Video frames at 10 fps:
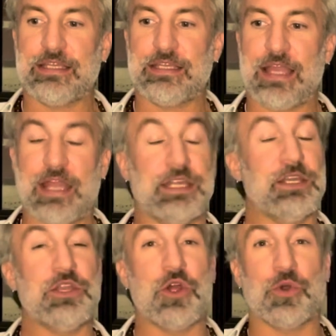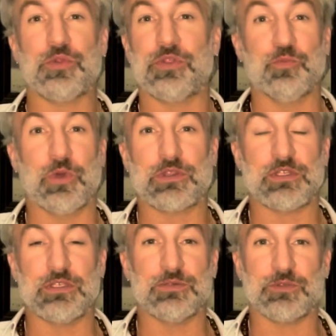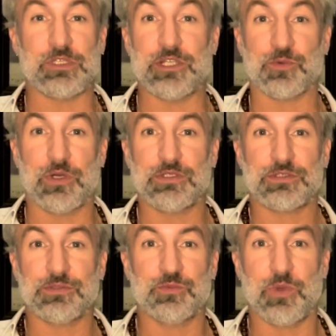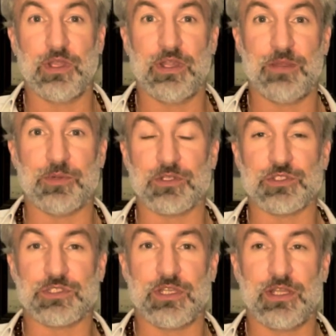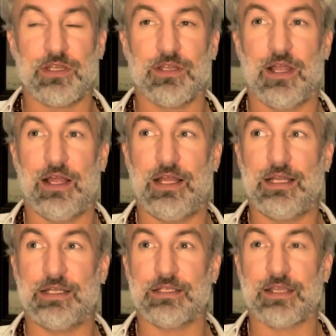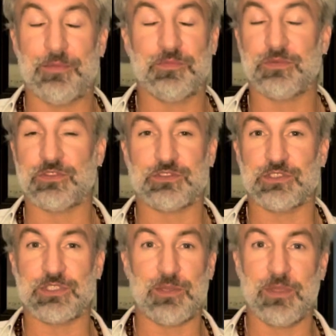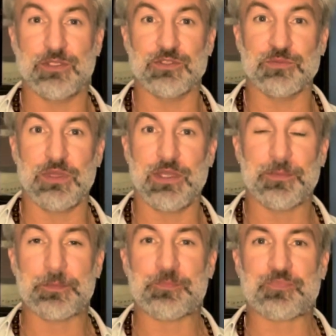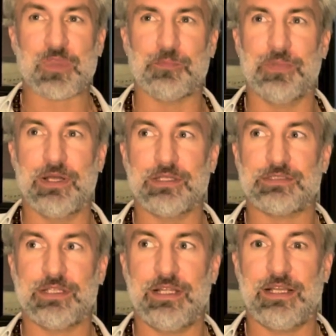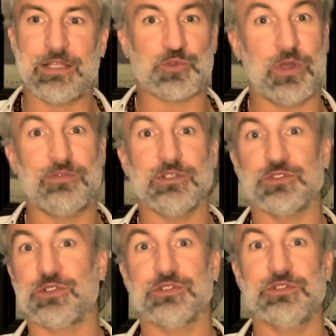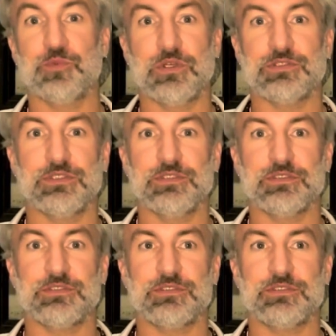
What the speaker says: I didn't know what the year was when I purchased it. It's the same age as me, but at 12 years old, it wasn't,